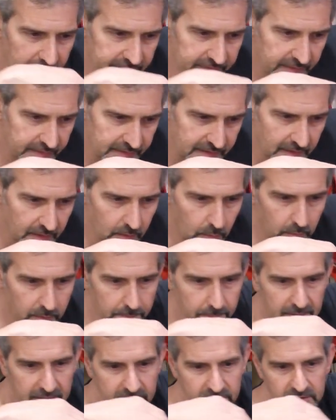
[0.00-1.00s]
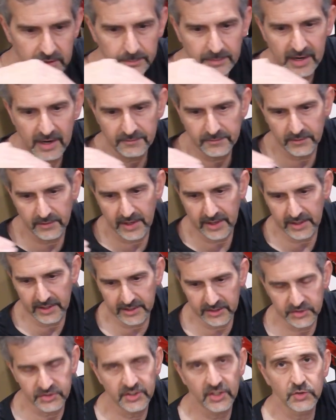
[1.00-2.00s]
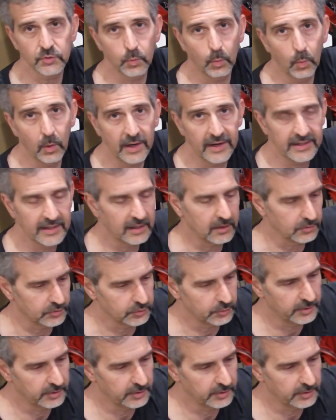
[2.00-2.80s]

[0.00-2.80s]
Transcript: and then the other one picks up after that and extends way out.